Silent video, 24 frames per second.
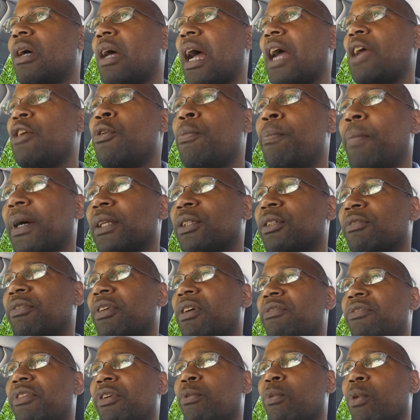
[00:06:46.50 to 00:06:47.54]
Are you part of
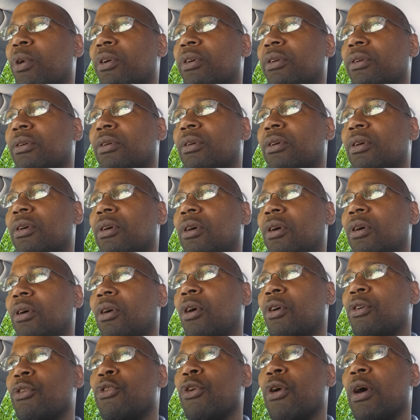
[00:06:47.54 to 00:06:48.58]
everyone?
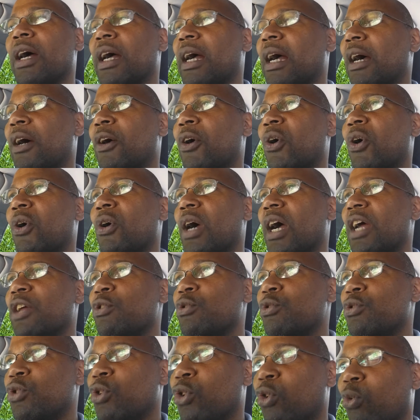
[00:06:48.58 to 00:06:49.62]
Or are
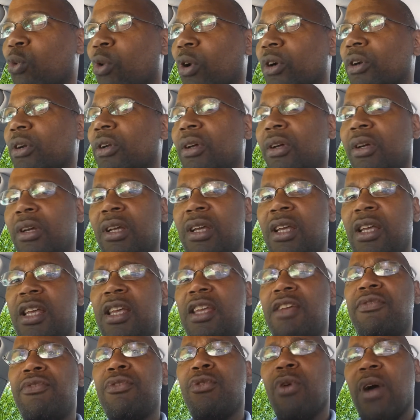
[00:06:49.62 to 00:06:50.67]
you no one?
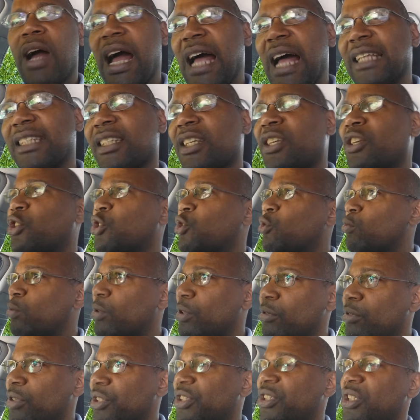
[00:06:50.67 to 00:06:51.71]
If you ask, you
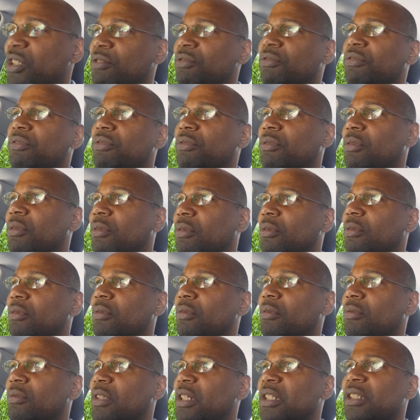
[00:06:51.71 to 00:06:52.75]
will receive.
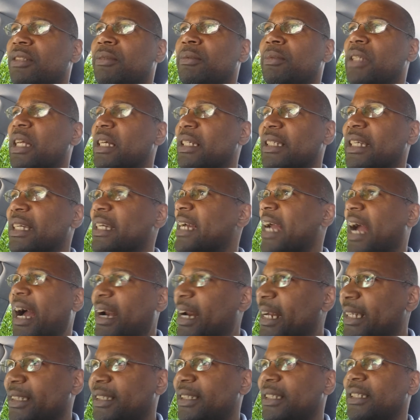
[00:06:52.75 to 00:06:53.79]
There's a
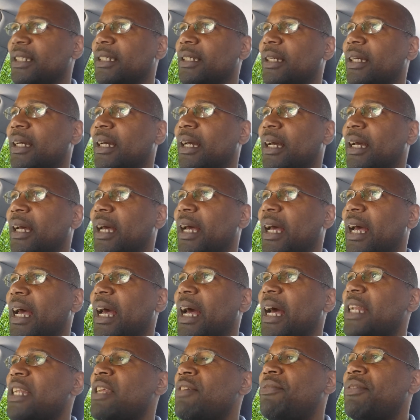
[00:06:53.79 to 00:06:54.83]
guarantee.
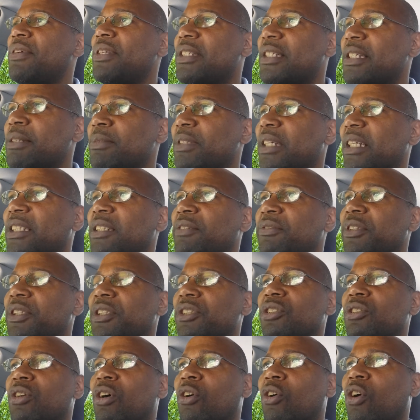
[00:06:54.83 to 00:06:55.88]
And if it seems as if it
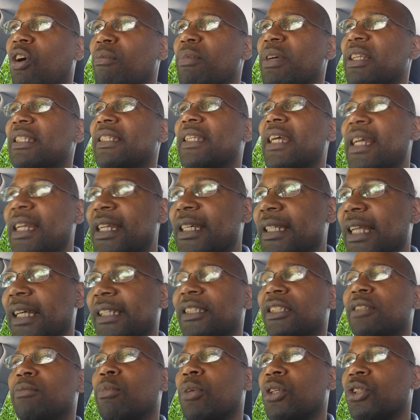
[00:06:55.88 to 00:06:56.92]
is not coming, tell it
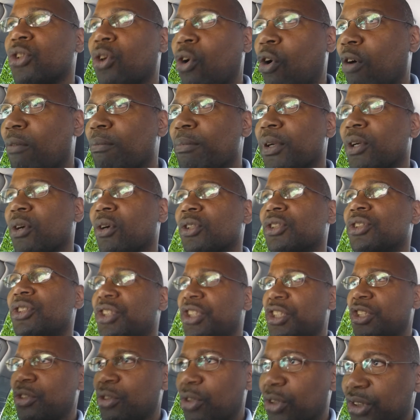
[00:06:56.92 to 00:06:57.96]
that it must come because
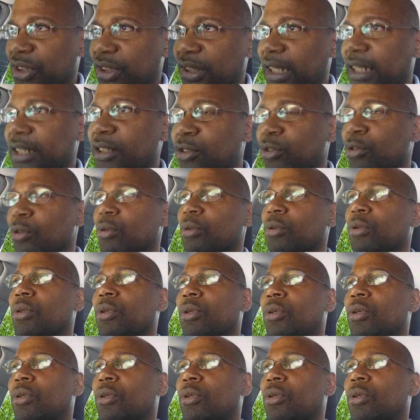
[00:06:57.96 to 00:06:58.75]
Jesus said so.